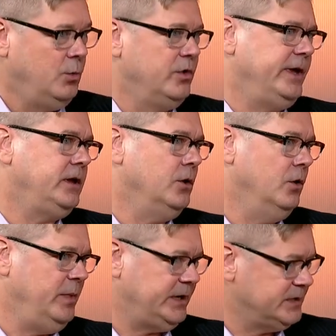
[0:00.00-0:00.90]
where they can go
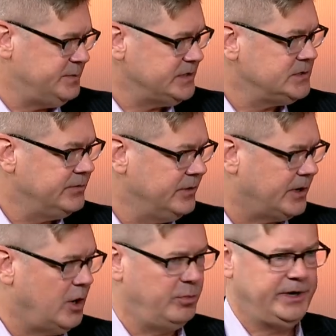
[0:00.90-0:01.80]
and make expenses for the
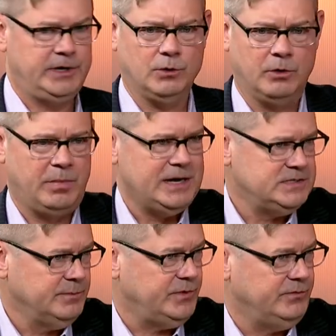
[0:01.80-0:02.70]
company or buy
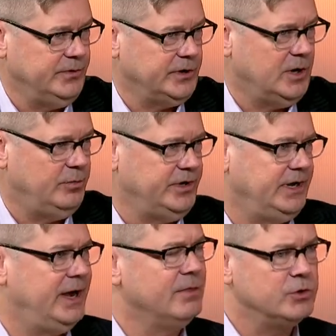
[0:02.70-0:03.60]
something for the company,
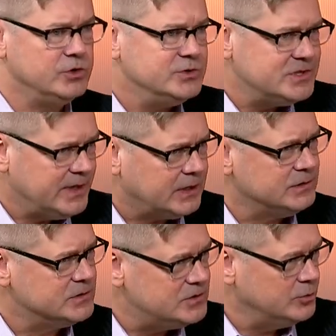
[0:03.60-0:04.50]
and they're used to that
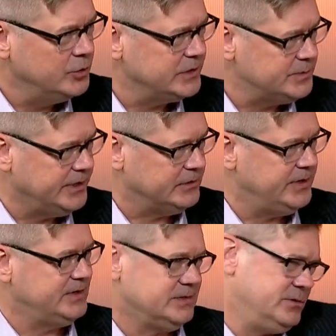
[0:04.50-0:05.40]
consumer experience,
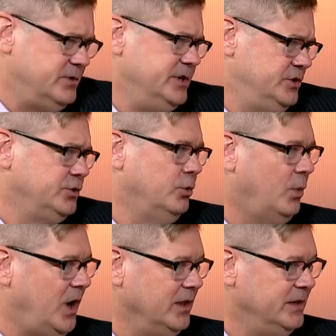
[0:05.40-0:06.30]
right? That's their digital
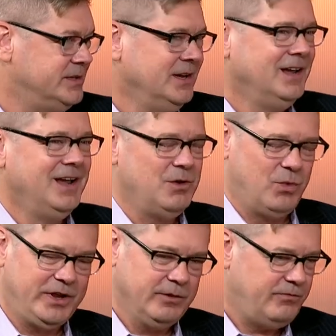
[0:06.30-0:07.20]
wallet.
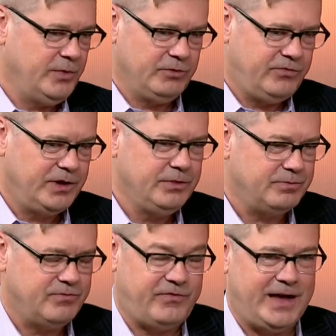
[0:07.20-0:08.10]
One of the, the fun
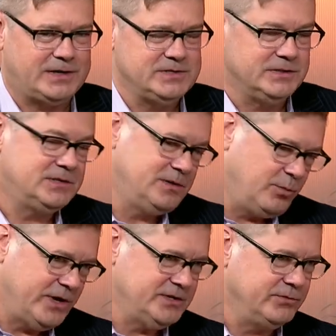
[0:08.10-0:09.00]
facts that's
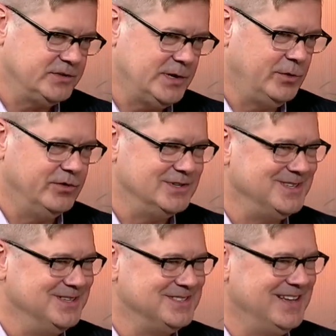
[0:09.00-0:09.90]
depressing for some of us
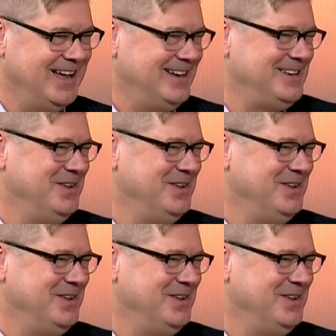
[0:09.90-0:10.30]
is that